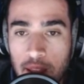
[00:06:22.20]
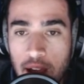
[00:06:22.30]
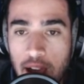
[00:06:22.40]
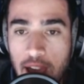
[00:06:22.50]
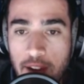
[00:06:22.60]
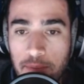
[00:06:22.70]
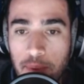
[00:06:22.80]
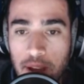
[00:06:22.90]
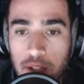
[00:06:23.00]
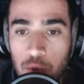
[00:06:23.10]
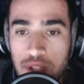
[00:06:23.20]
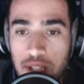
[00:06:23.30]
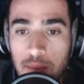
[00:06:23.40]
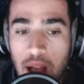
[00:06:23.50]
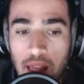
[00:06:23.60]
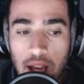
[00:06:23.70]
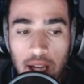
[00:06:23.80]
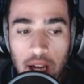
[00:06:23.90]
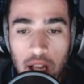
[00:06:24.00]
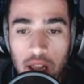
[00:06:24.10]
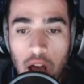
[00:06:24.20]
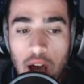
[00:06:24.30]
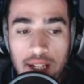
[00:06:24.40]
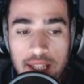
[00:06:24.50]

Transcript: I have been trusting my luck a lot of